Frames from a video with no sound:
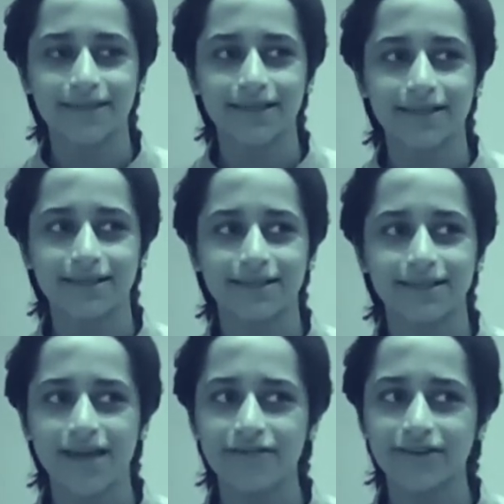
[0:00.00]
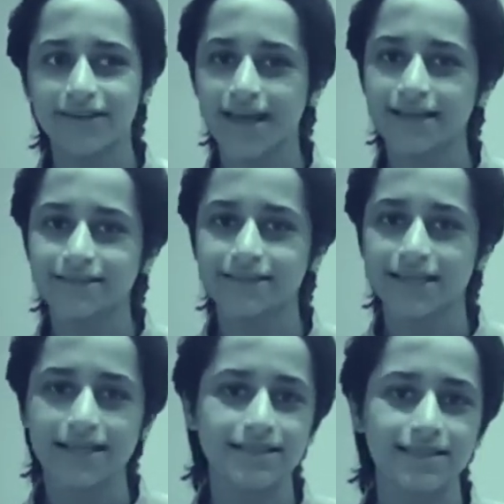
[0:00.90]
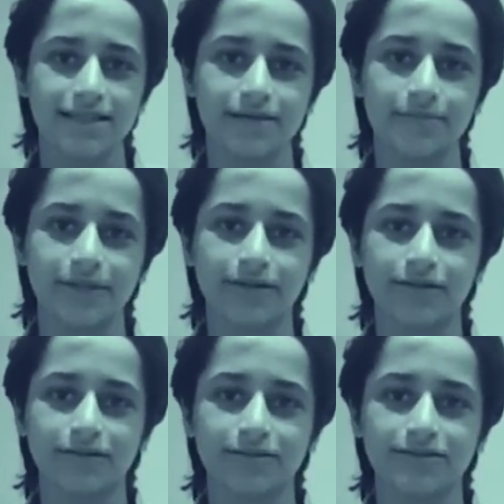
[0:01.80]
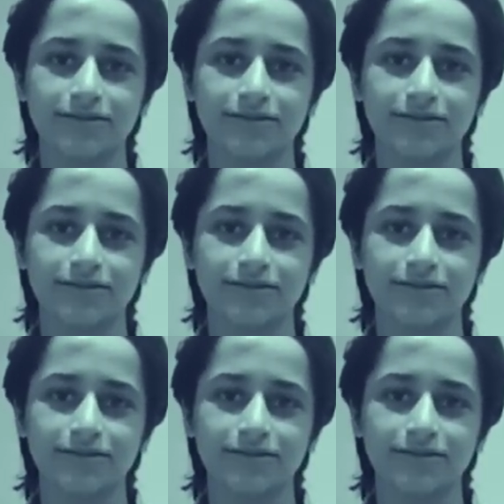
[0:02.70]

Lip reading: it never gets easier, because